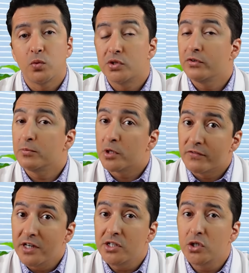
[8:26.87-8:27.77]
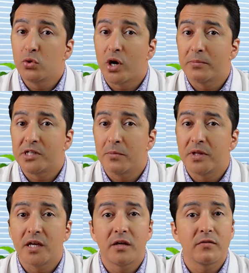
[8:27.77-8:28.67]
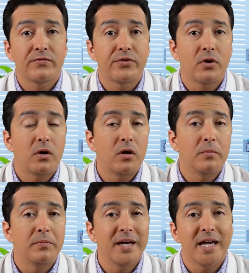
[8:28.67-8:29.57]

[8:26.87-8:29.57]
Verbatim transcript: which will prevent you grab something from